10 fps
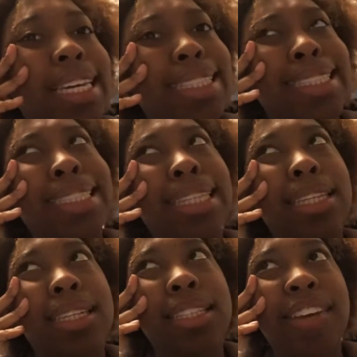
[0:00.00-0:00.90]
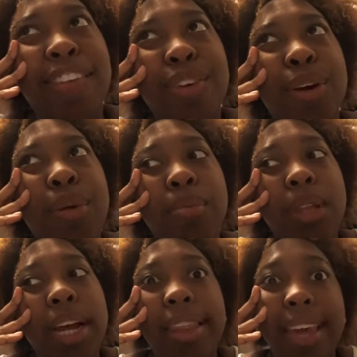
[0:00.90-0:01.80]
He's in the living room
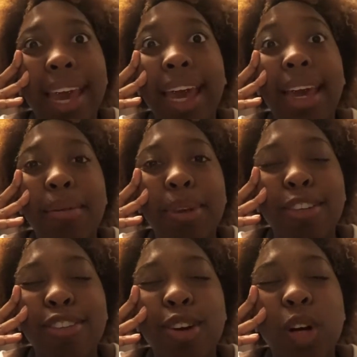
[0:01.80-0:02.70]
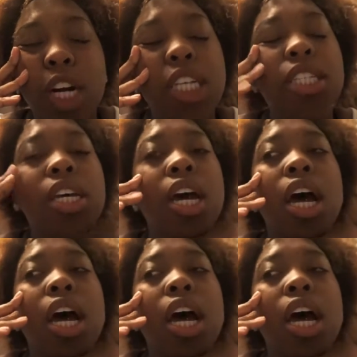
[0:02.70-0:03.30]
playing the game, of course.